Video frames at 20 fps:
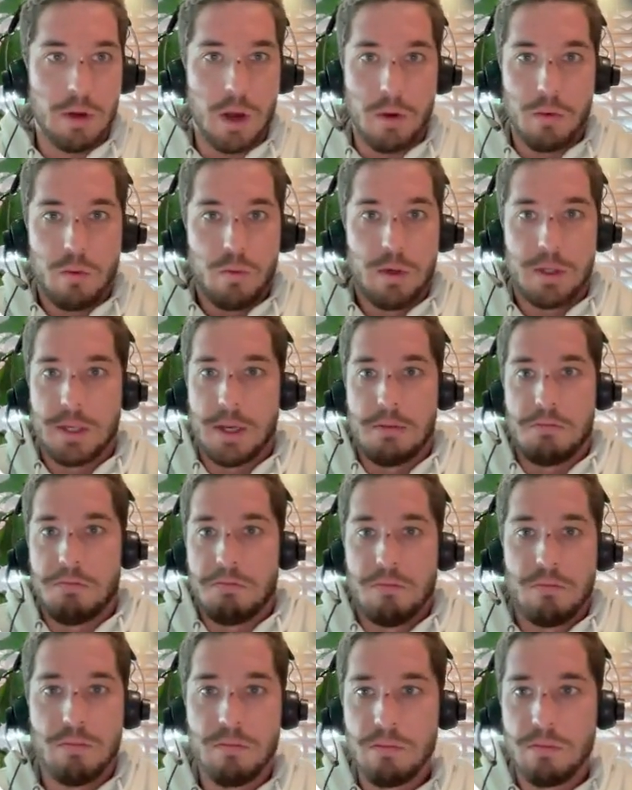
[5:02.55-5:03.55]
Oh, we send
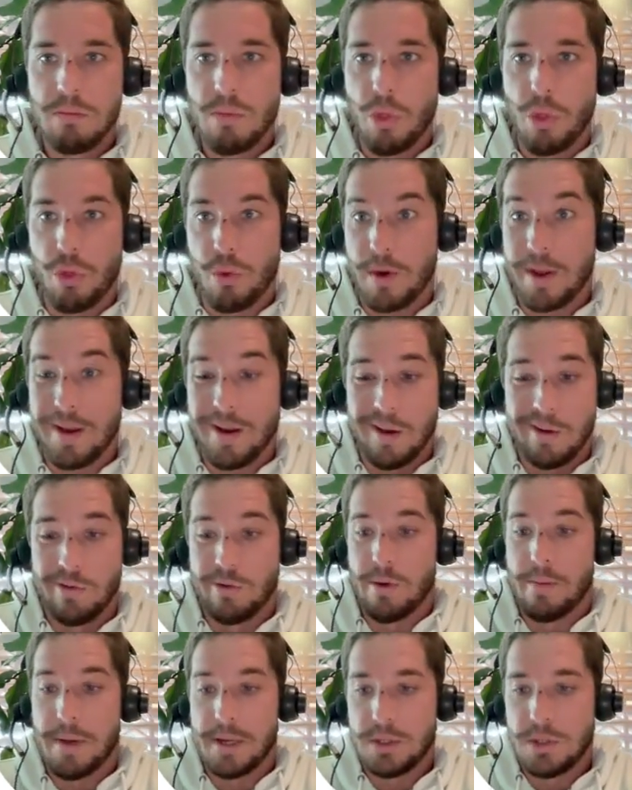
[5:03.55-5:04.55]

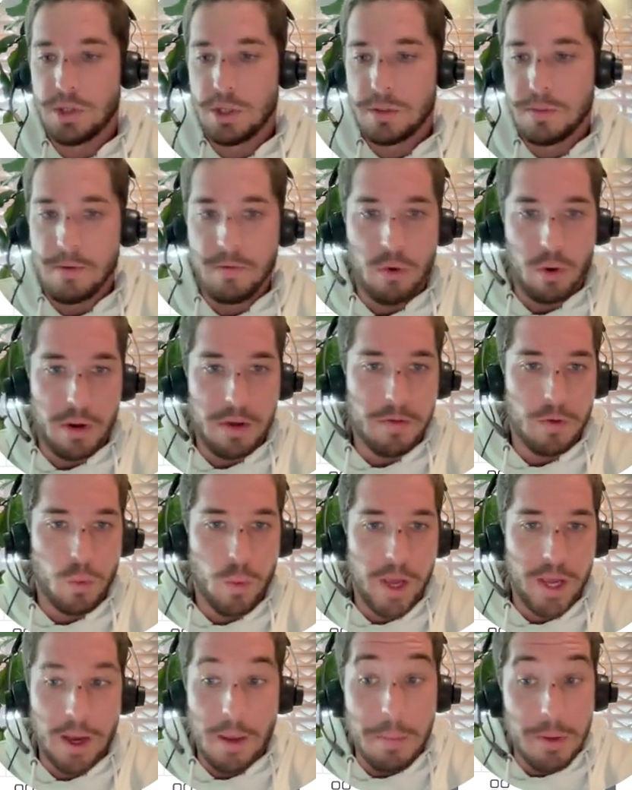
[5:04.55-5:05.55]
300 messages before I even
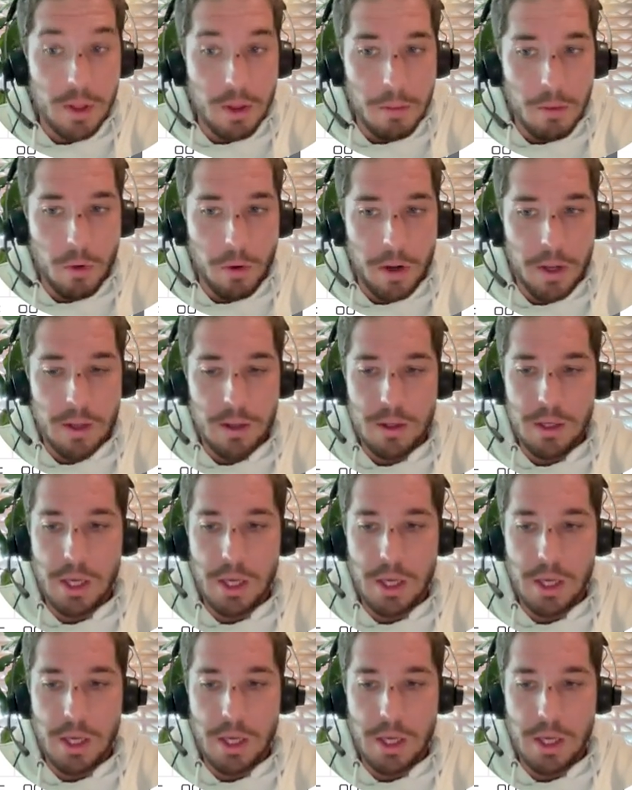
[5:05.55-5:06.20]
wake up in the morning.